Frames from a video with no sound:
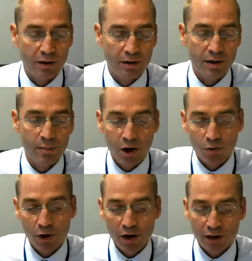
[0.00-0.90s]

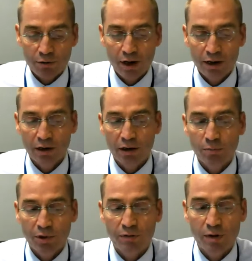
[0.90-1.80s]
somehow create a little
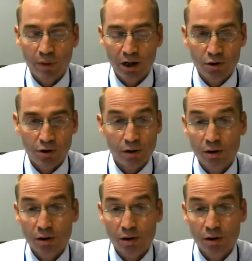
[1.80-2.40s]
bit of a picture.